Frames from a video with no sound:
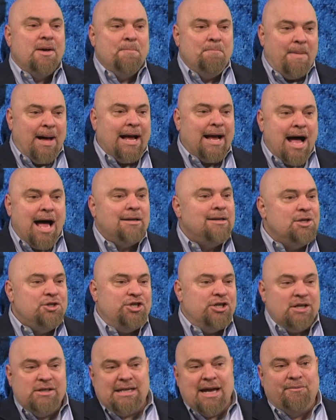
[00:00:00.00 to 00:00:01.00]

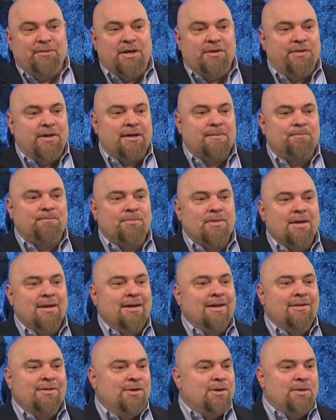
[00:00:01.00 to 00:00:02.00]
Biology is everything.
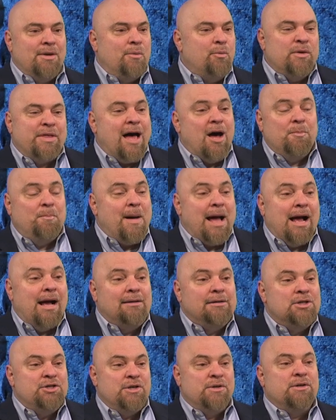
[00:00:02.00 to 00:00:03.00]
There, without
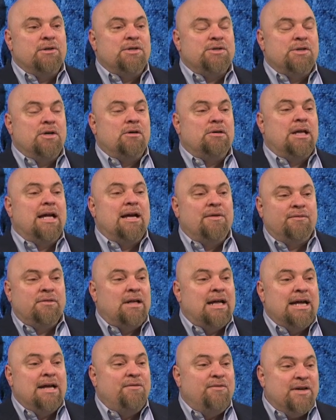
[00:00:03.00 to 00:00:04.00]
biology, there is no life.
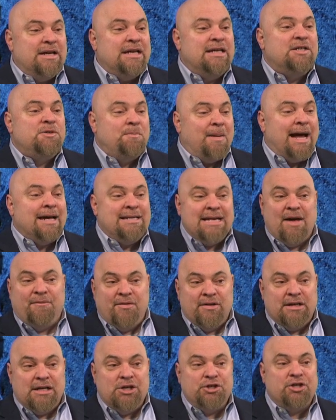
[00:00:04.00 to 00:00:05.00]
Life is, by
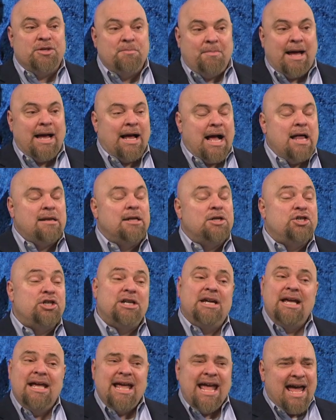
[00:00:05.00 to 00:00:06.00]
definition,
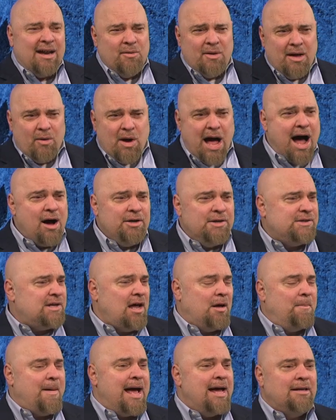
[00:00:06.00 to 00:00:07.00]
biology. And how does
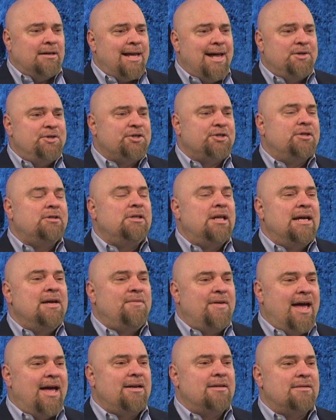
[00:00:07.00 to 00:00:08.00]
all biological life
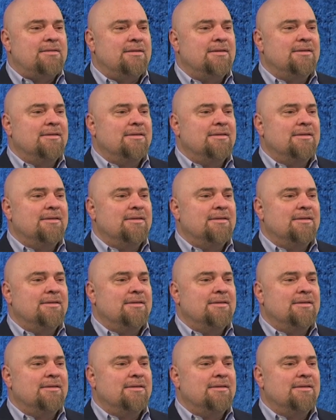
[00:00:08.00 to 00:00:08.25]
end?